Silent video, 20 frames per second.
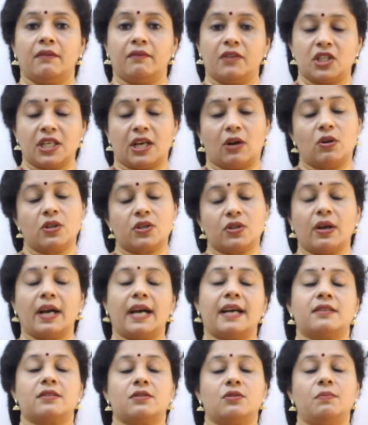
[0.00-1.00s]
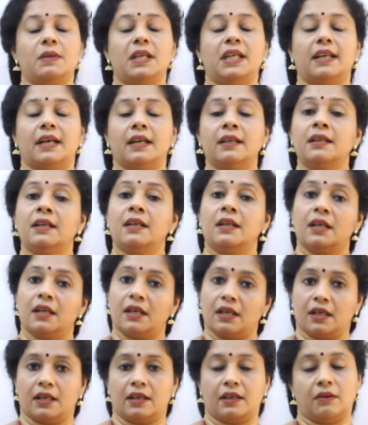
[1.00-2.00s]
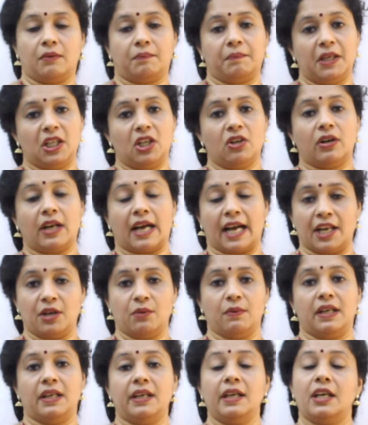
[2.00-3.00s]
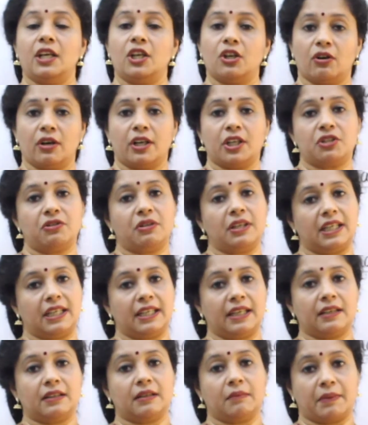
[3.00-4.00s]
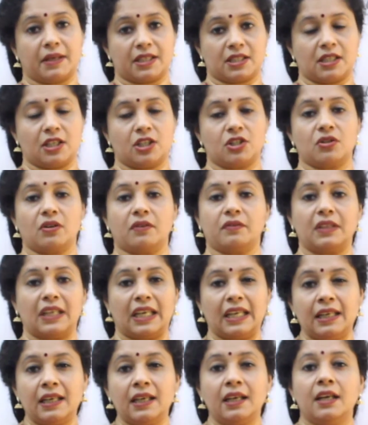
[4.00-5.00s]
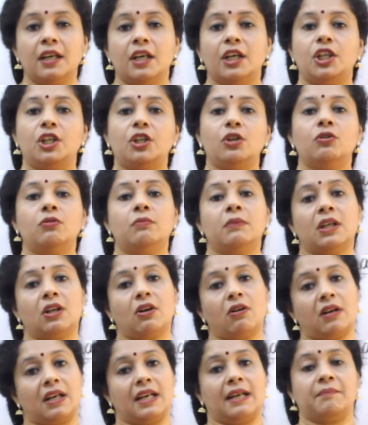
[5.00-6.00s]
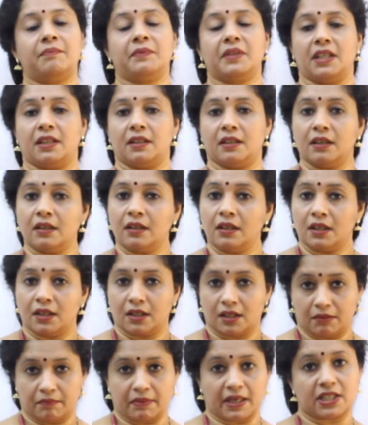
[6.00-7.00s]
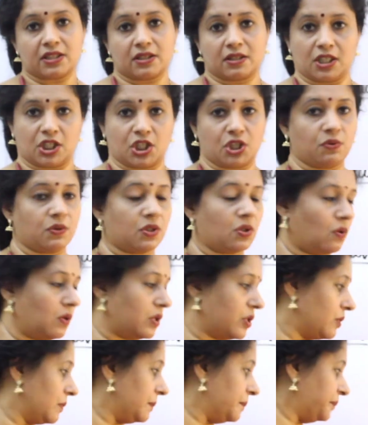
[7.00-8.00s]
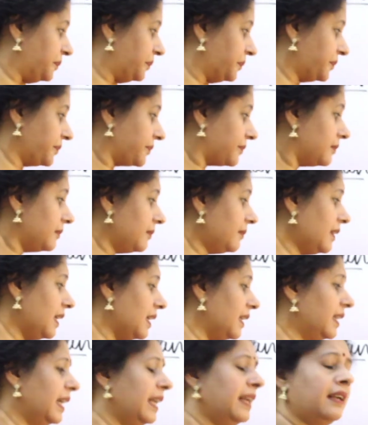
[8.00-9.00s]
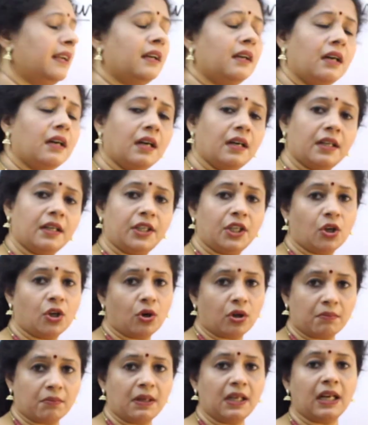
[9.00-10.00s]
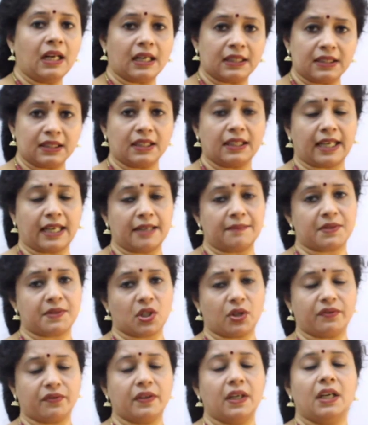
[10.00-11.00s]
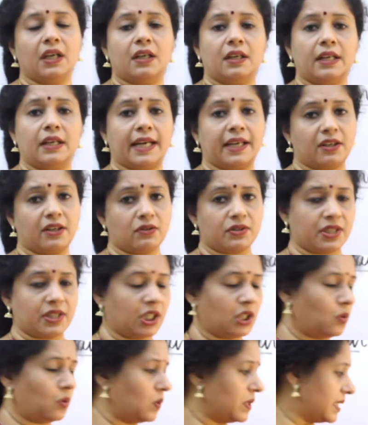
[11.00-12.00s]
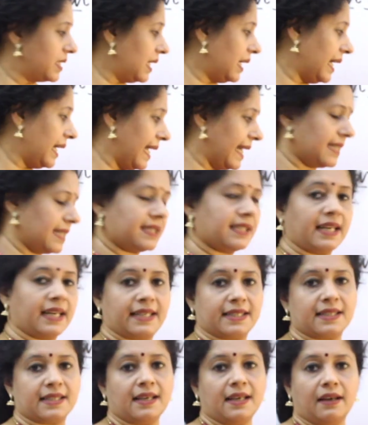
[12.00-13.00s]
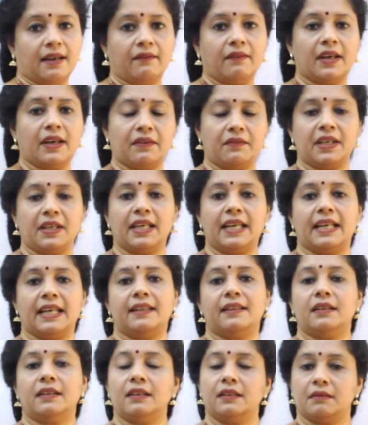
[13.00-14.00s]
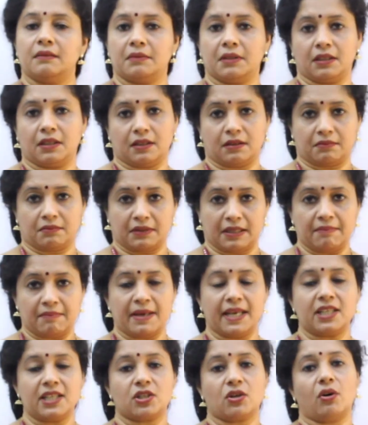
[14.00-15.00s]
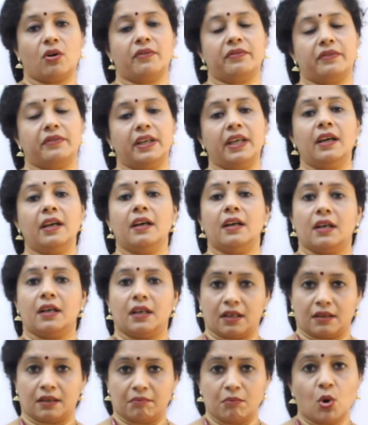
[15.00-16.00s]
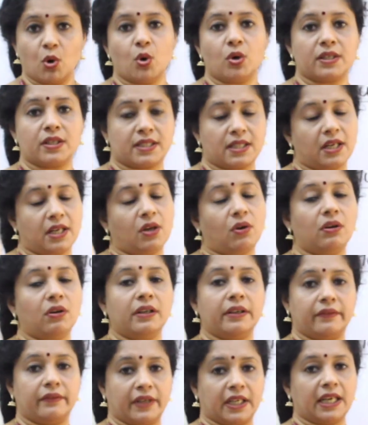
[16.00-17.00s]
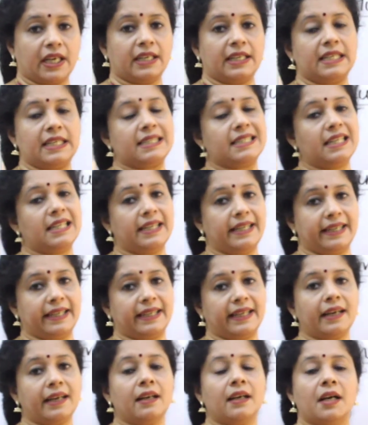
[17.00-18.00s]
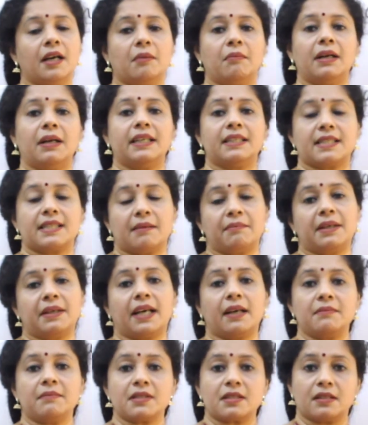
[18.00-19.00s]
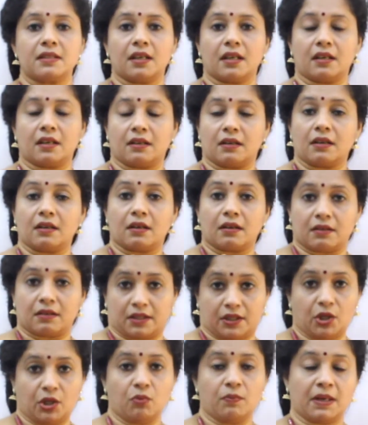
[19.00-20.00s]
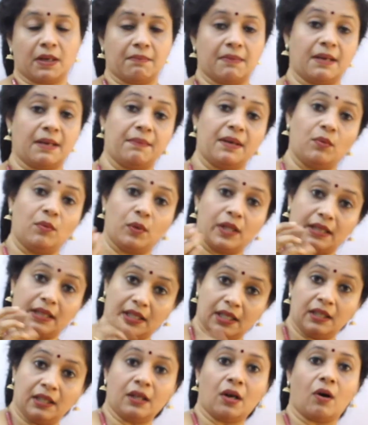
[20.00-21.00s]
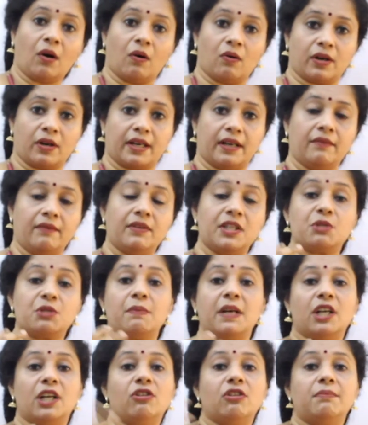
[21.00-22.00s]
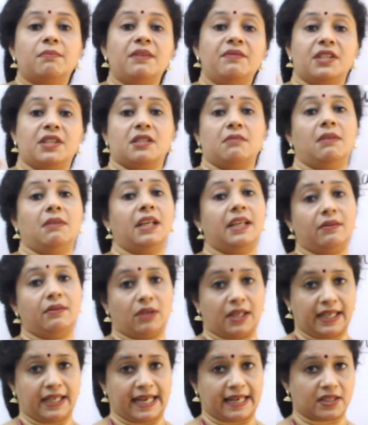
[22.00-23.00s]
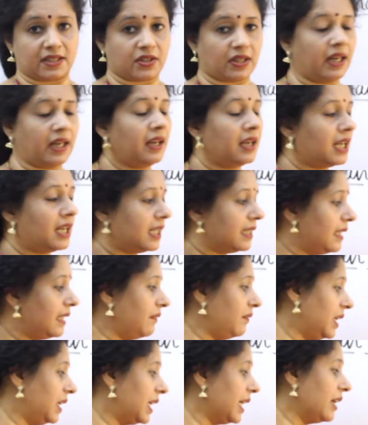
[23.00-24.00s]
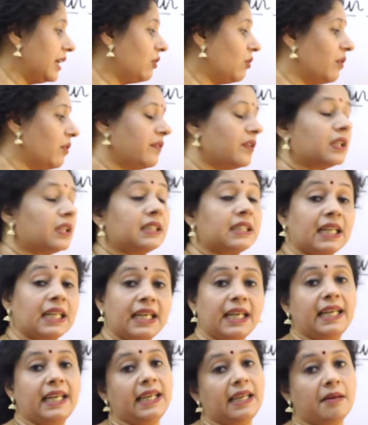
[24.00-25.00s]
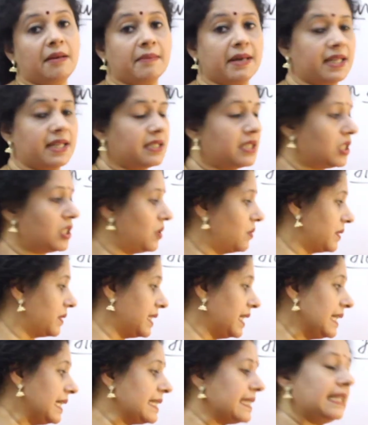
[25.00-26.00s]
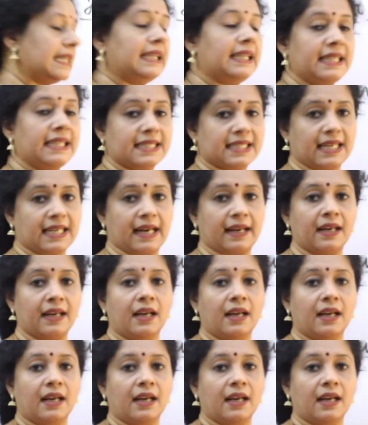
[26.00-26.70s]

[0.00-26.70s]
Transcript: which also has to be done annually in order to detect the presence of any tumor or lump in the breast tissues also. Then normal other types of diagnostic tools are X-rays, where we get the image of the bones and all, we can easily detect. But sometimes the tumor may be within the organ, which may not be visible in one X-ray. Then we can go for 3D images using CT scan,